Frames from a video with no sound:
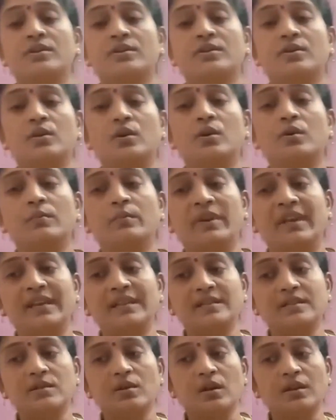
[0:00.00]
So
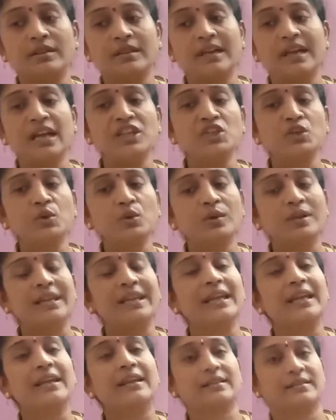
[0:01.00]
based on the
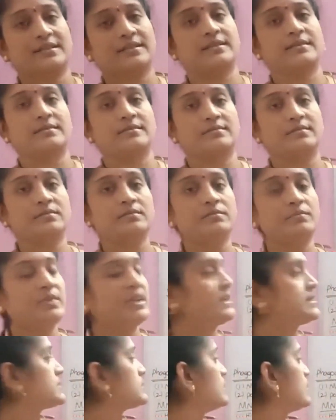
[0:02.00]
nucleus, the